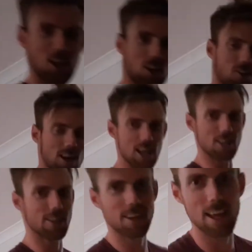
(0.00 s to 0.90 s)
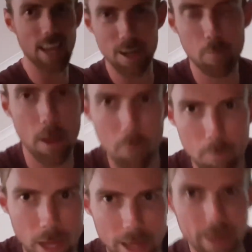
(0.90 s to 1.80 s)
a ground cayenne pepper
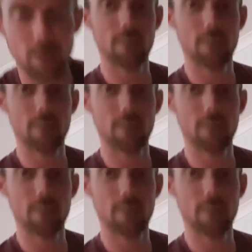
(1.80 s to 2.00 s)
bay.